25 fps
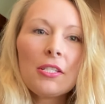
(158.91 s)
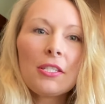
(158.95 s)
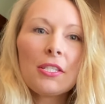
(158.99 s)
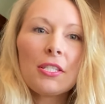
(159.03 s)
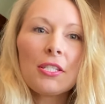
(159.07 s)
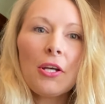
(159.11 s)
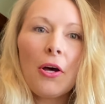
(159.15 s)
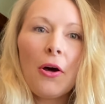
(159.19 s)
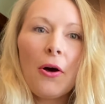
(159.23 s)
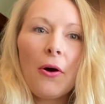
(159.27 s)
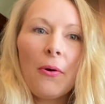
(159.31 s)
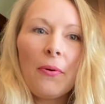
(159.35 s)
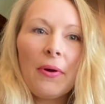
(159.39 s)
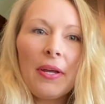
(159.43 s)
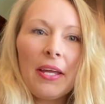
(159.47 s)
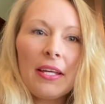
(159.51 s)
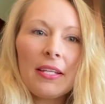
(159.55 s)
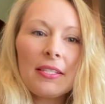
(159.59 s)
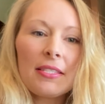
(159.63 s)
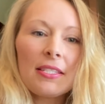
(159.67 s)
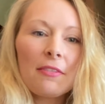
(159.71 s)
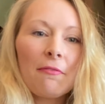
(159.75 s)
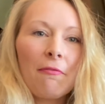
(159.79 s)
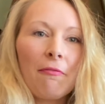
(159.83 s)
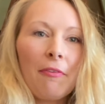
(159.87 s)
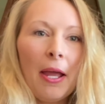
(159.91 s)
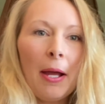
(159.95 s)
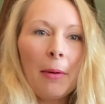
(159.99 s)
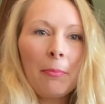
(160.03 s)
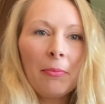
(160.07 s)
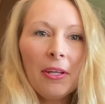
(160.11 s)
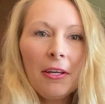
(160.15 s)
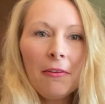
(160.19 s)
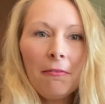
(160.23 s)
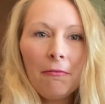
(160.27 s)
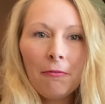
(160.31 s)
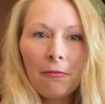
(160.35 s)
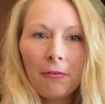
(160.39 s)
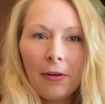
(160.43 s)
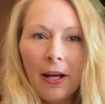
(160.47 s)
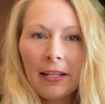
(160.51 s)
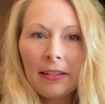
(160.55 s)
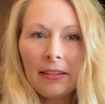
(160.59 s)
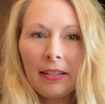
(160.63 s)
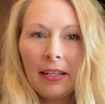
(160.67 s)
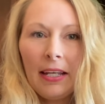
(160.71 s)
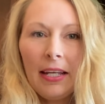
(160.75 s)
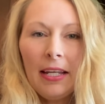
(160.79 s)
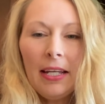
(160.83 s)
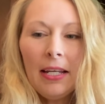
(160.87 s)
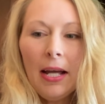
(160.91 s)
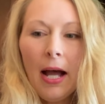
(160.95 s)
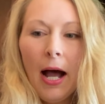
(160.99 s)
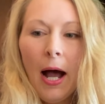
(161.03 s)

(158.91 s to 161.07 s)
so it's family friendly,